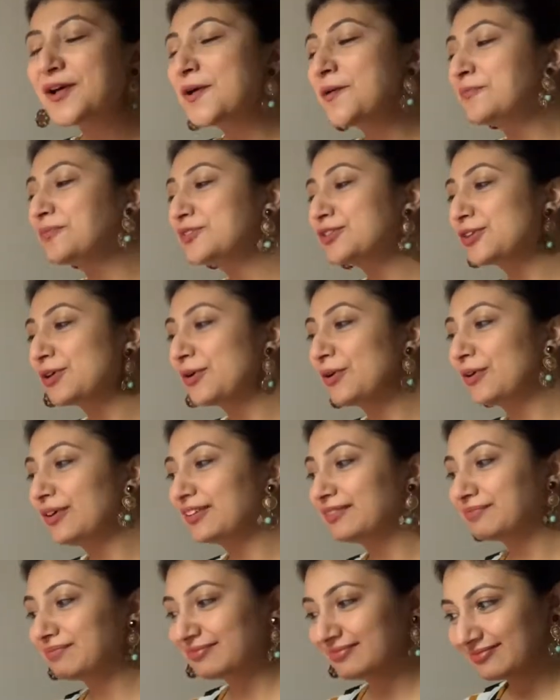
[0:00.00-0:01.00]
So
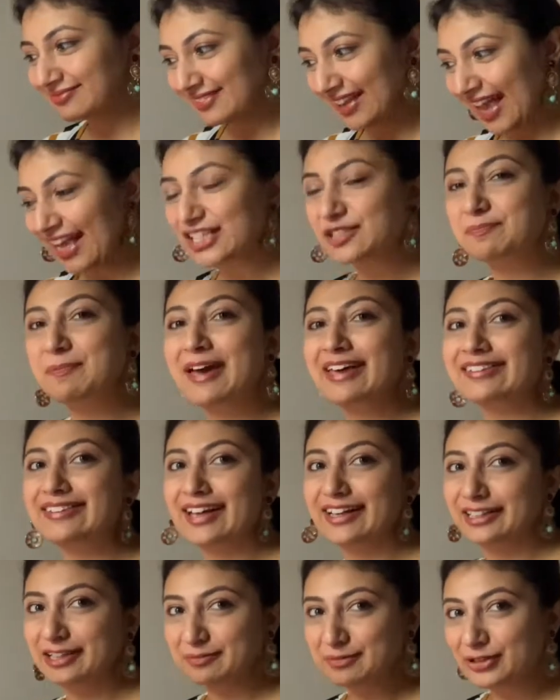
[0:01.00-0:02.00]
expect
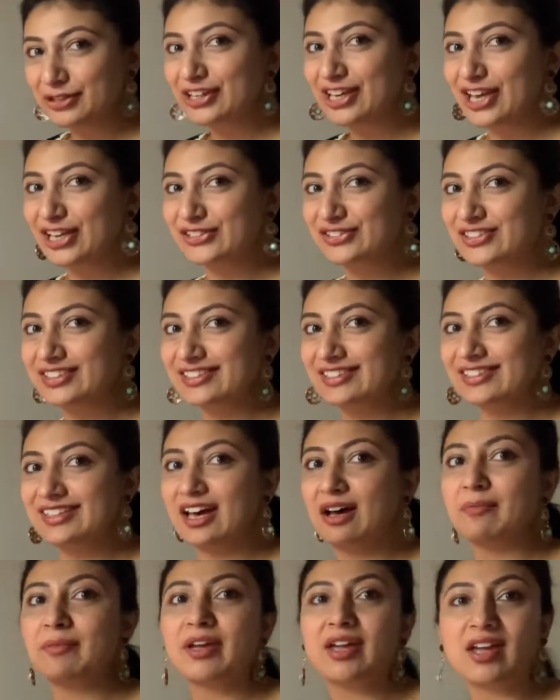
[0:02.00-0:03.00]
that communication is
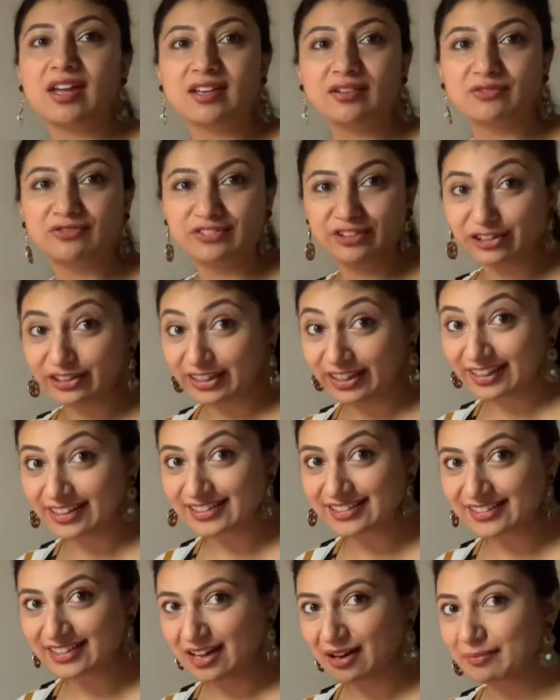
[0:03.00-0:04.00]
coming, flirting
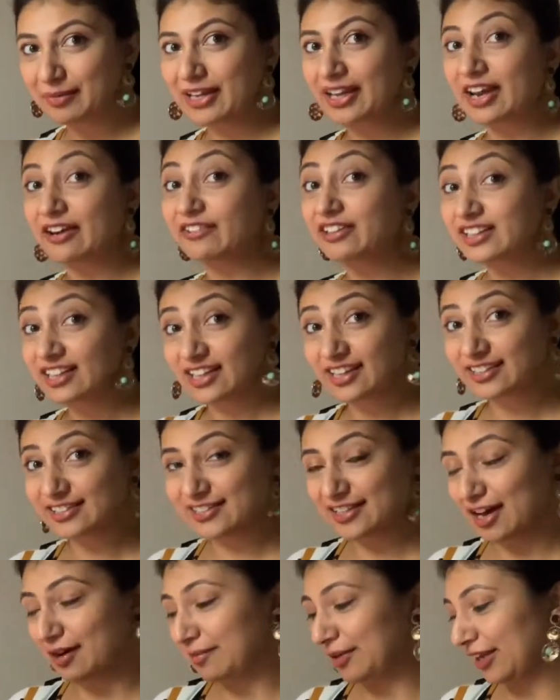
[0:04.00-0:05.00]
is coming, everything is
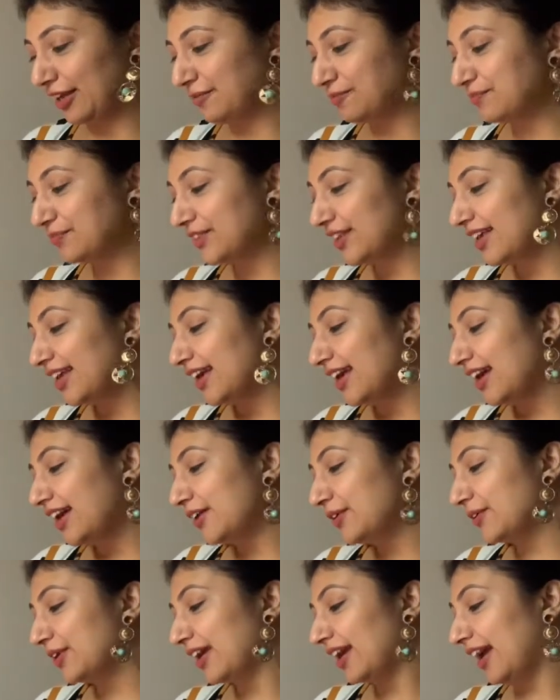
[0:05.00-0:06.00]
coming.
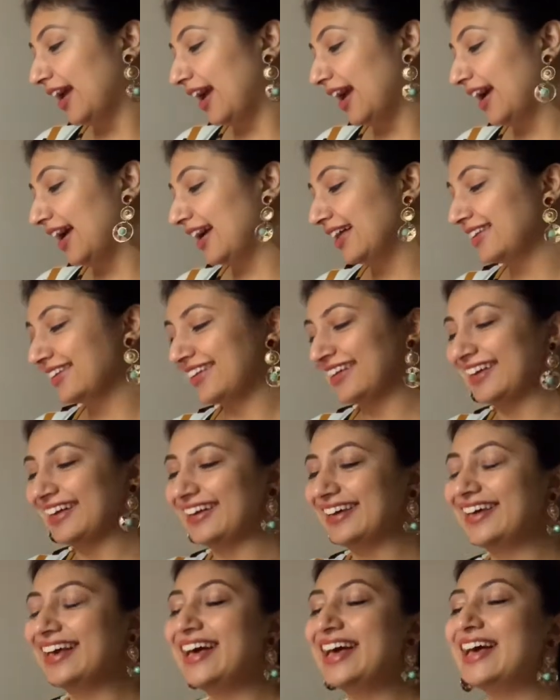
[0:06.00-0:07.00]
Okay,
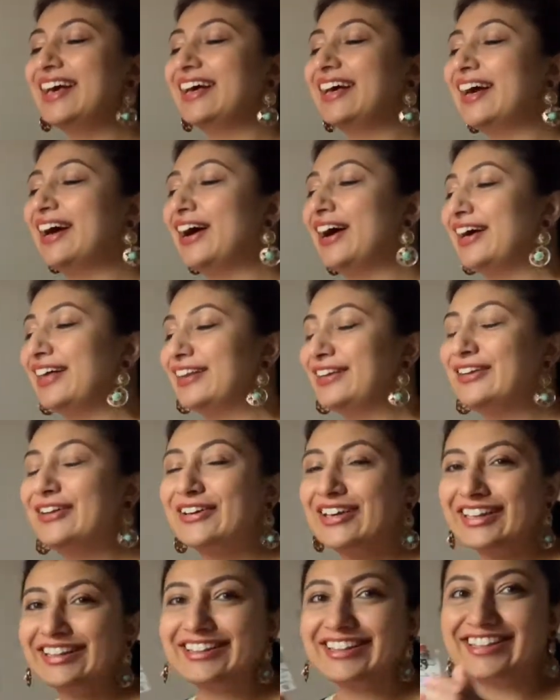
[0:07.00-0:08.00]
and
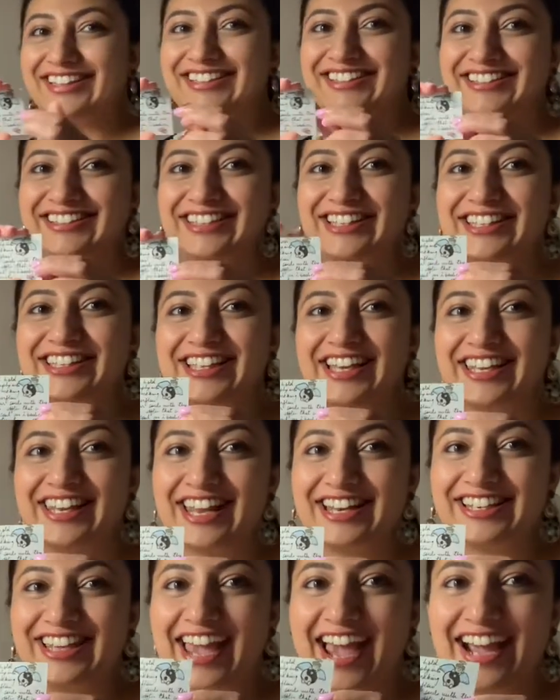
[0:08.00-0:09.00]
look at this, the yin
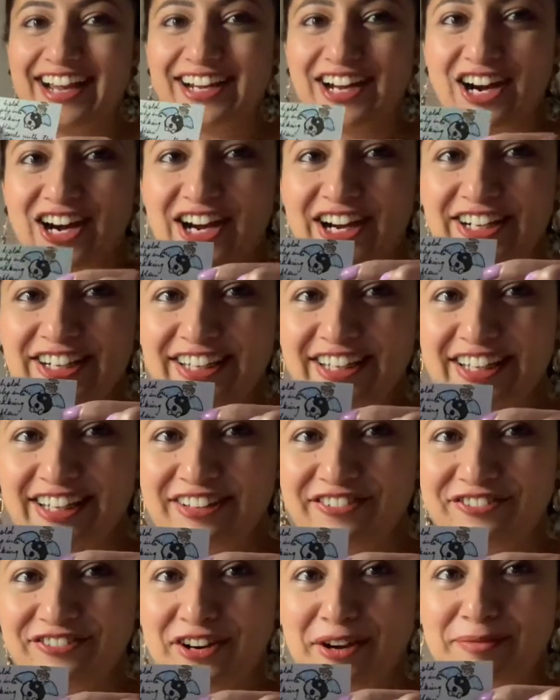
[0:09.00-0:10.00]
and yang card
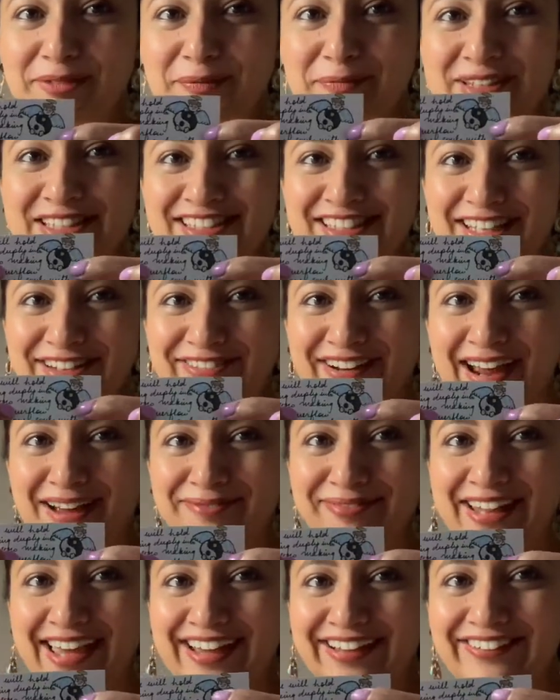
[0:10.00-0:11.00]
from the Mystic
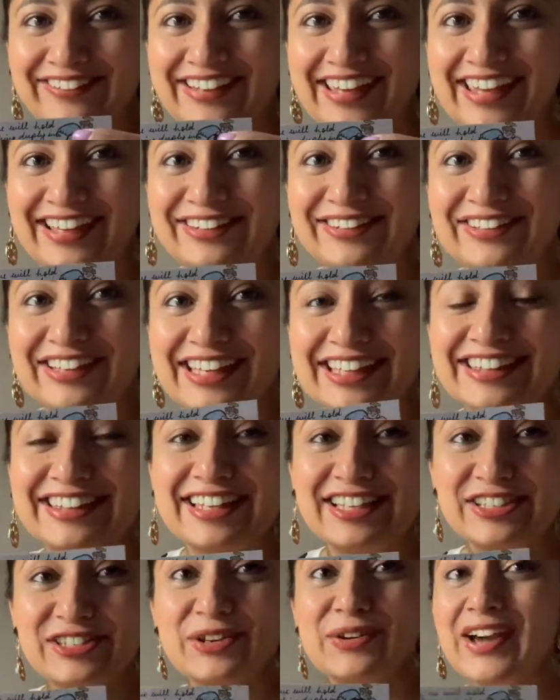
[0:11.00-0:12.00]
Crab deck. Okay, look at
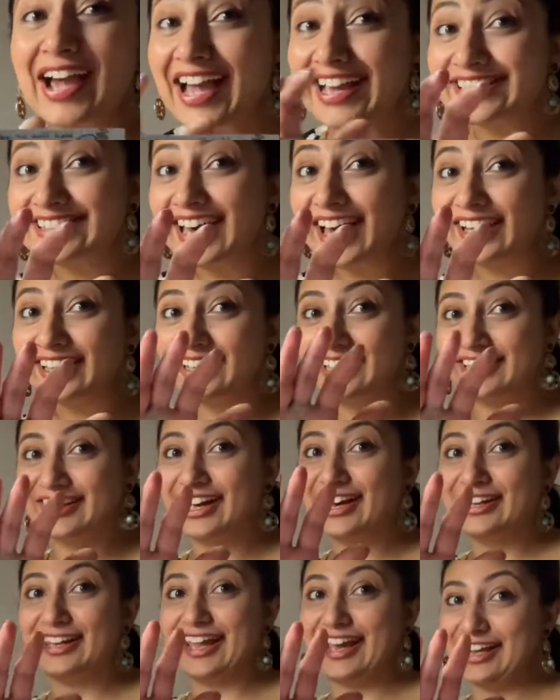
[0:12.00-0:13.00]
this. You guys are
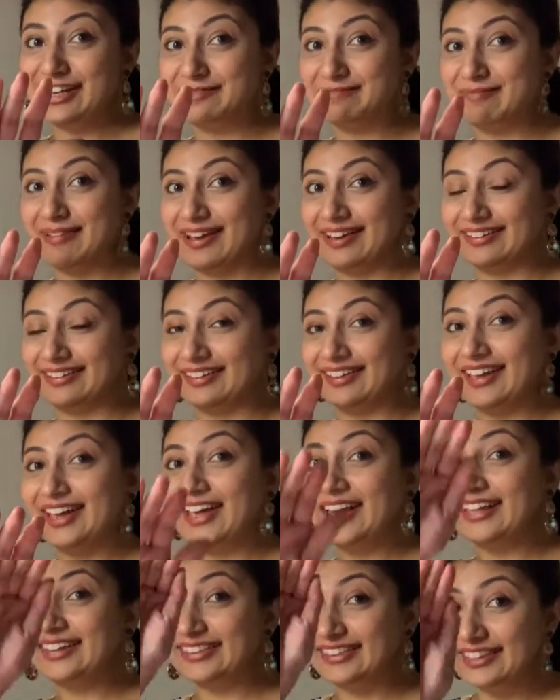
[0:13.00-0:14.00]
in alignment.
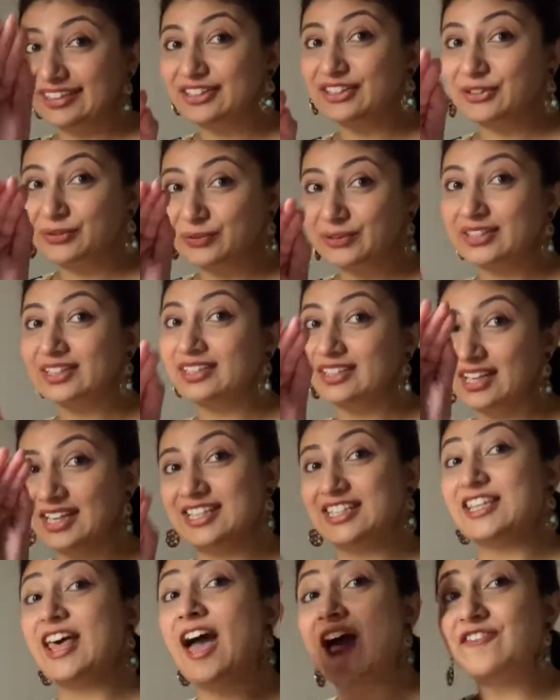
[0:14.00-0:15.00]
The union
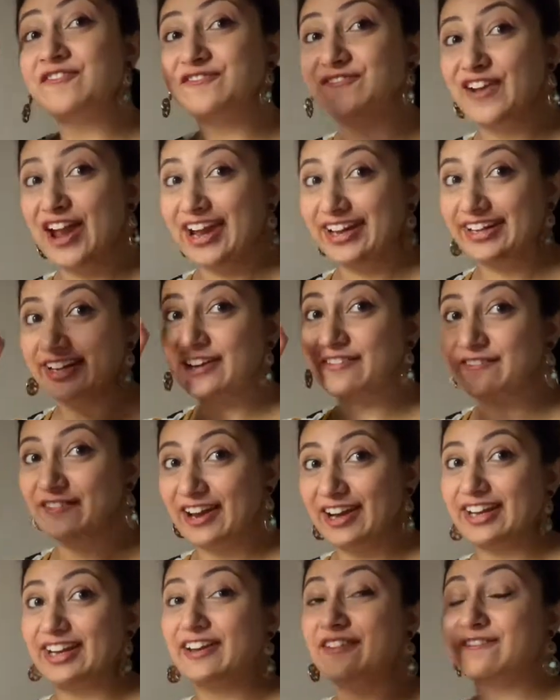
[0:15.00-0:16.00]
is very,
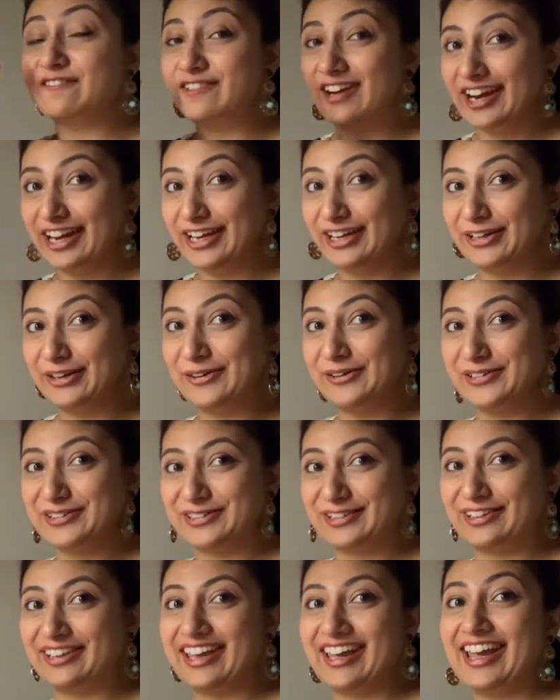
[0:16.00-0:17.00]
very, very close.
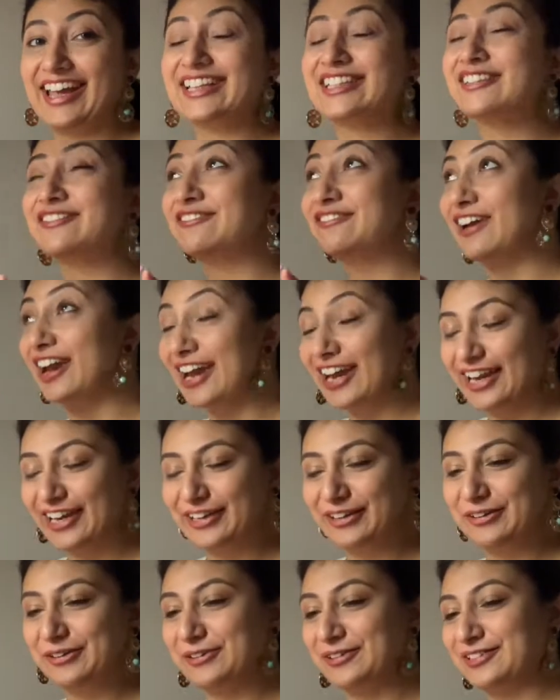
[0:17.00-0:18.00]
Okay, it's very
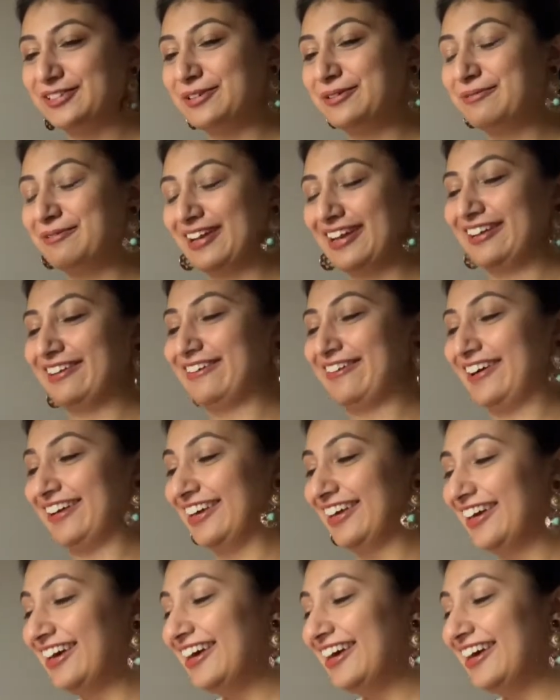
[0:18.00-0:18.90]
close. Oh my god.